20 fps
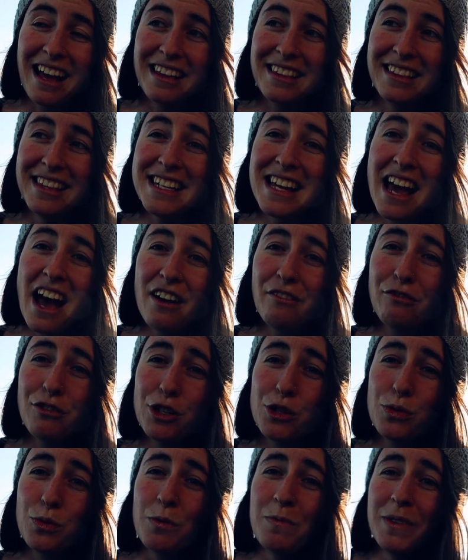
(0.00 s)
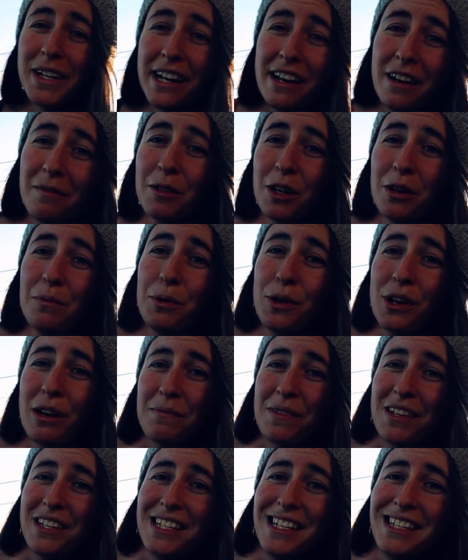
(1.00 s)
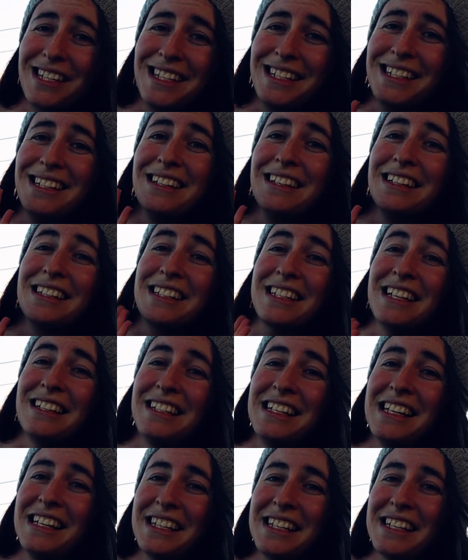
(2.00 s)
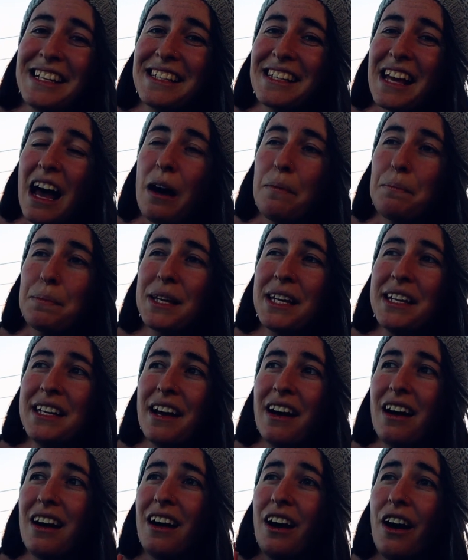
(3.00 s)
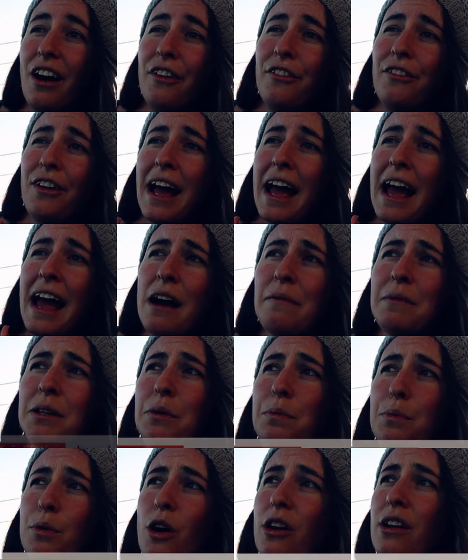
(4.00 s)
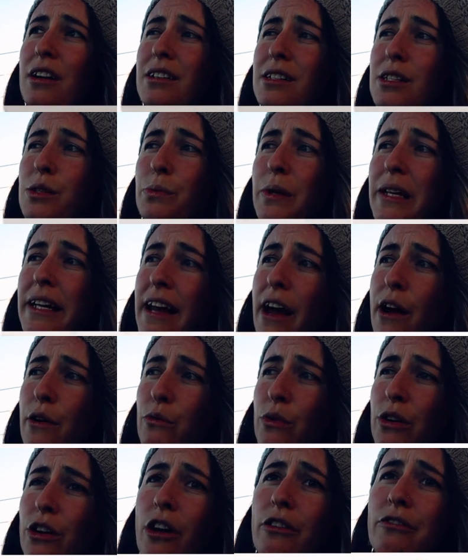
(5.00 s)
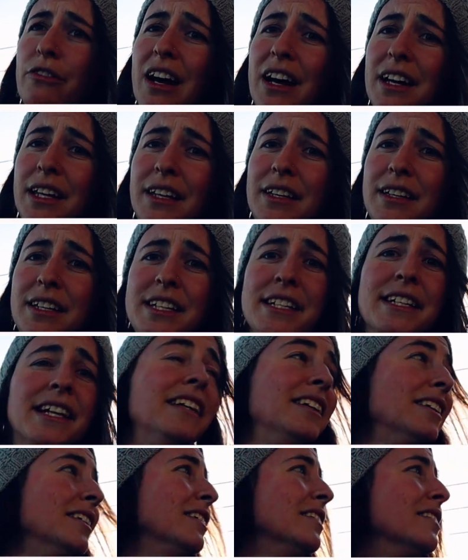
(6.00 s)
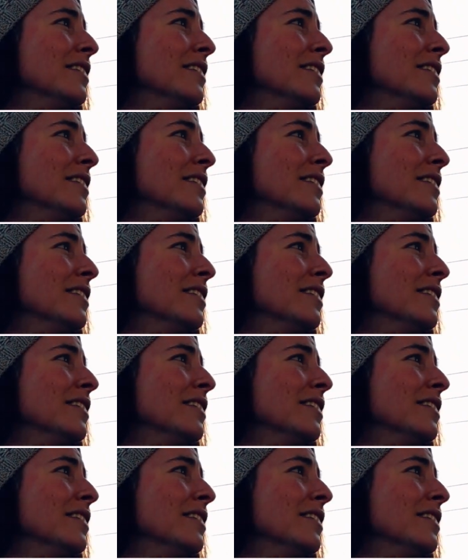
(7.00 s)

the average woman, and I'm going to put up the statistics up here of how many products we get rid of a year,